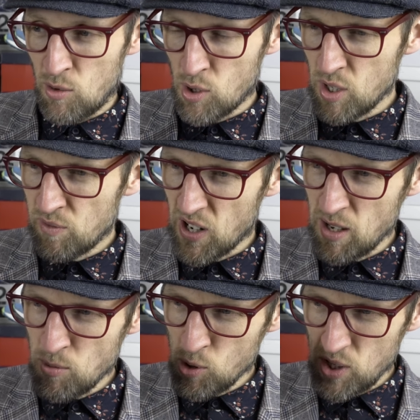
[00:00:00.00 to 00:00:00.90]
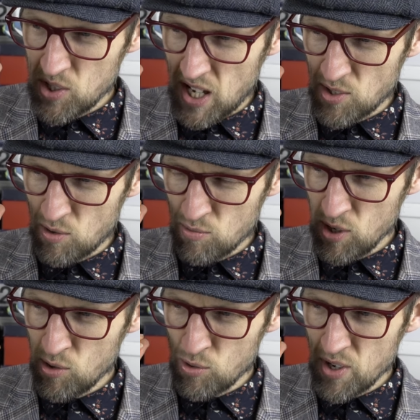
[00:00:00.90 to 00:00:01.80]
Roddy Frame always has a
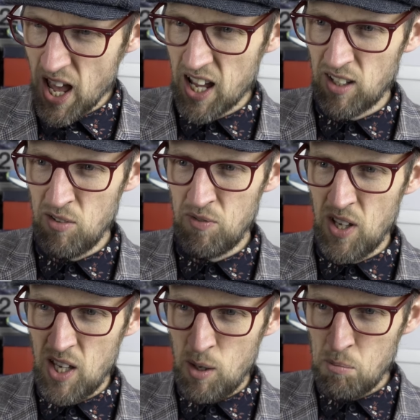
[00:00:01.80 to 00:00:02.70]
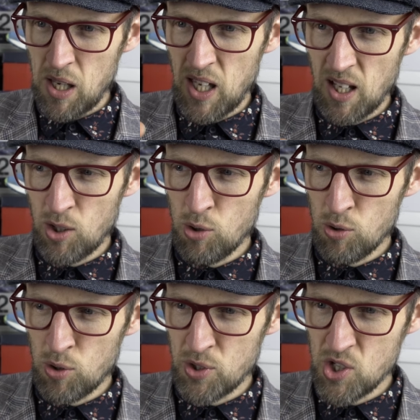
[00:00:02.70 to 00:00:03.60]
real knack of picking
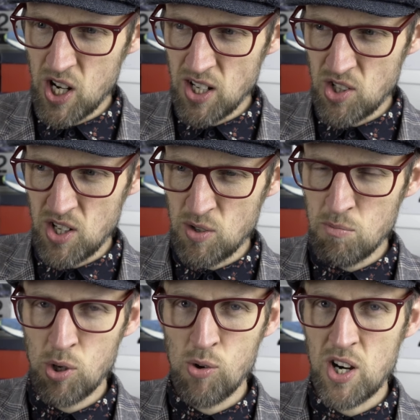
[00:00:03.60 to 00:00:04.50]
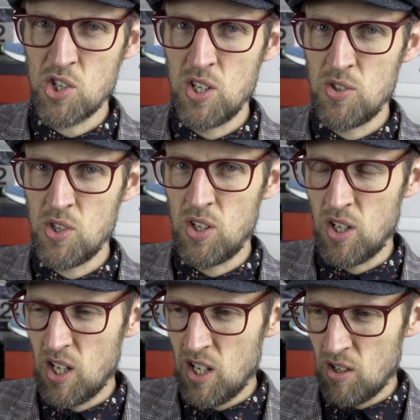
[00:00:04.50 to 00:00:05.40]
chord changes and progressions
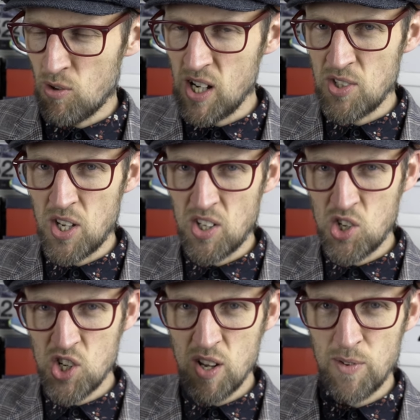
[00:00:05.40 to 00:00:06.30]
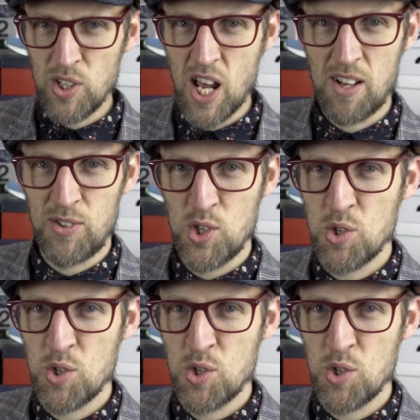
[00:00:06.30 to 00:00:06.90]
that really send a shiver down the